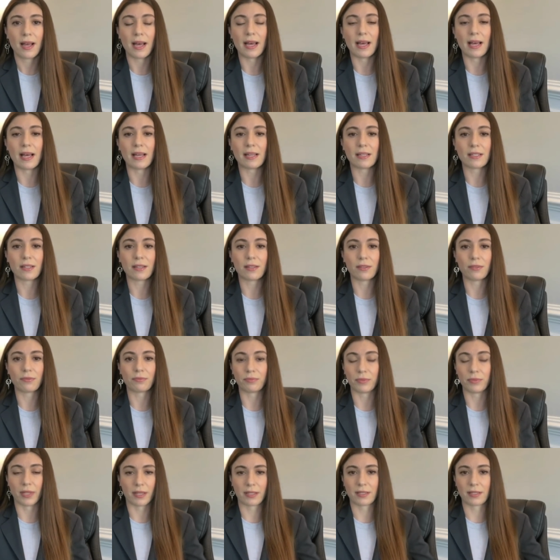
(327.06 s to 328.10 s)
And
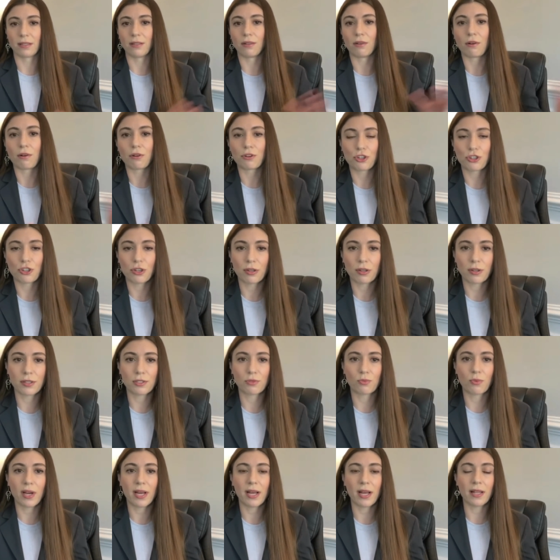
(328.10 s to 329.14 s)
that's a large chunk
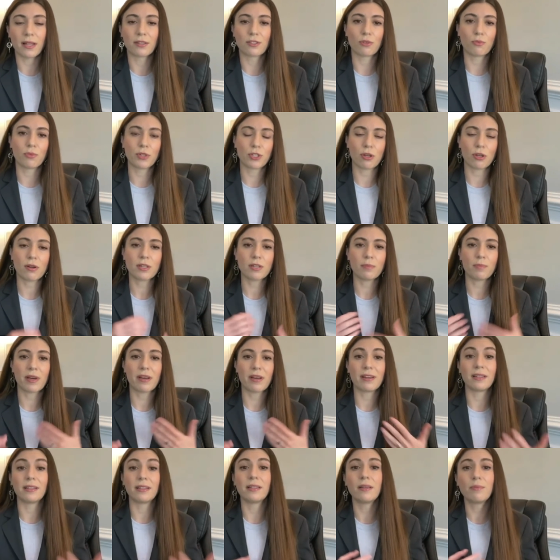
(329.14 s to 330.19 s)
as well. And so we talked
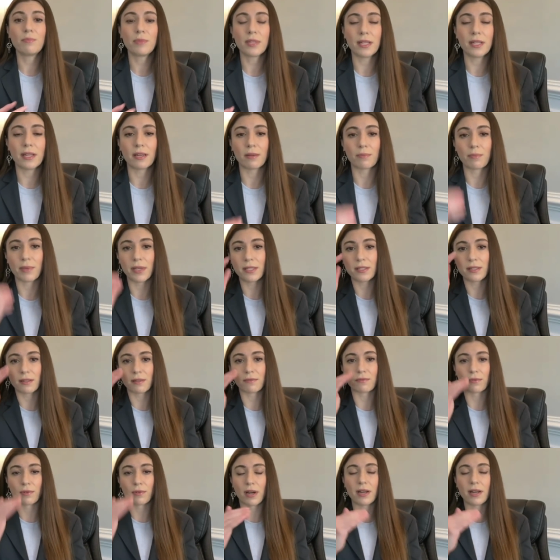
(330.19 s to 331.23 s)
about eliminating, based on
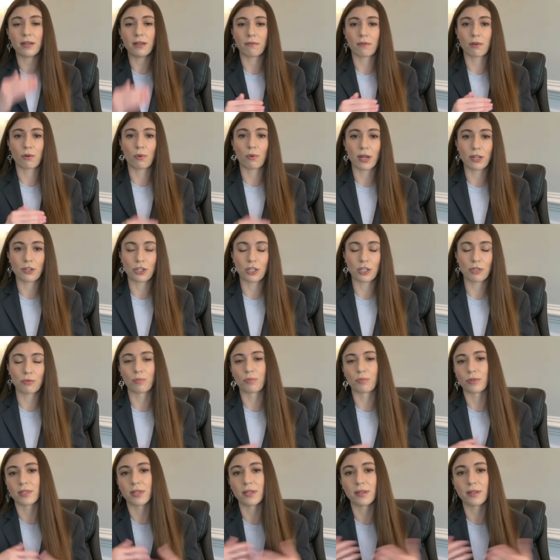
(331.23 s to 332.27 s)
a variety of questions,
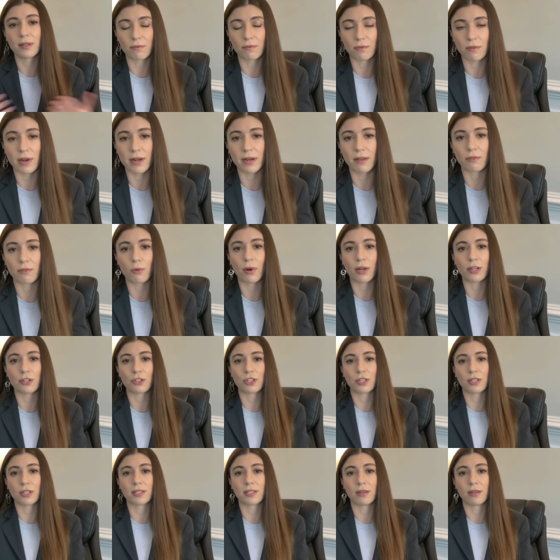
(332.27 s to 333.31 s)
the percentage of variety of
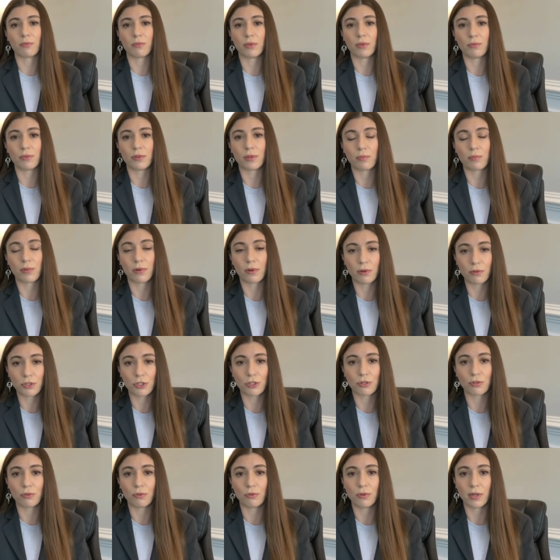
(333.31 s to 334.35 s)
questions that we would
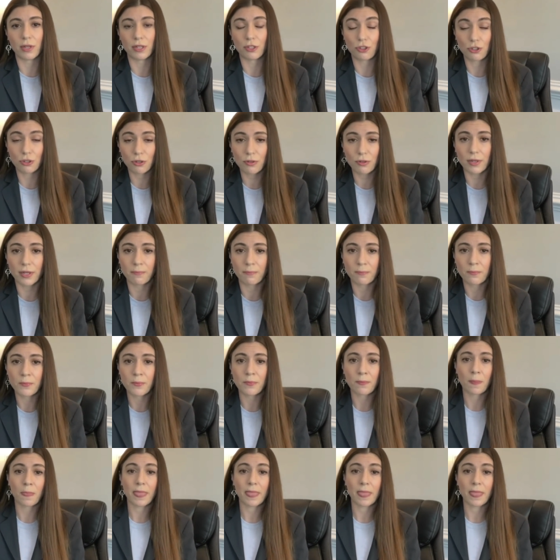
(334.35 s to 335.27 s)
pose to a jury.